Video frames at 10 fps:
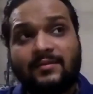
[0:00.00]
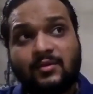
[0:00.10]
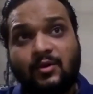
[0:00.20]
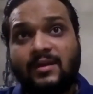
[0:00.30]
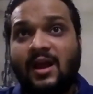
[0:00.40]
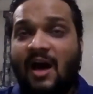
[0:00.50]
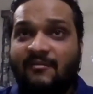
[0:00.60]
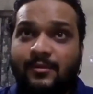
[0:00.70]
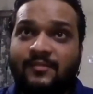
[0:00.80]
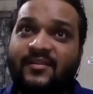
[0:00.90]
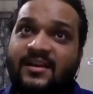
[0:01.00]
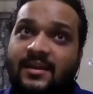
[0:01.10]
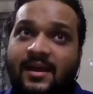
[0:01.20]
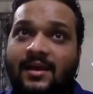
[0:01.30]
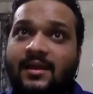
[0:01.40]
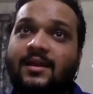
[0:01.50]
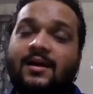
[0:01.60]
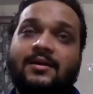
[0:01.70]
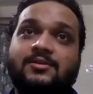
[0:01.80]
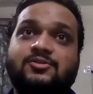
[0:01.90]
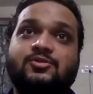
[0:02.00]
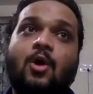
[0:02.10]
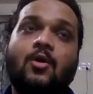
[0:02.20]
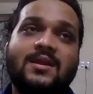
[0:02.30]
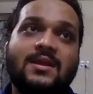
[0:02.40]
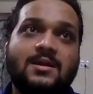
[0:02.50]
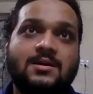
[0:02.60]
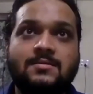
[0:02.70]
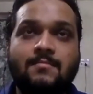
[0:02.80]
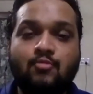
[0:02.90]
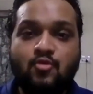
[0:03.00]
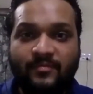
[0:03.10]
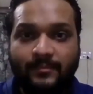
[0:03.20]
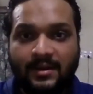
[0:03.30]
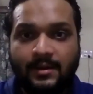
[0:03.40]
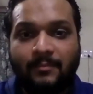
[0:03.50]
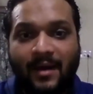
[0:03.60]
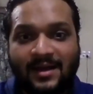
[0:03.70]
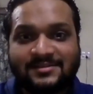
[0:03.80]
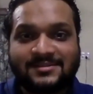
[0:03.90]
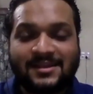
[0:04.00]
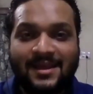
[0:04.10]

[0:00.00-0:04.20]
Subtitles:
So the government of India in a historic movement passed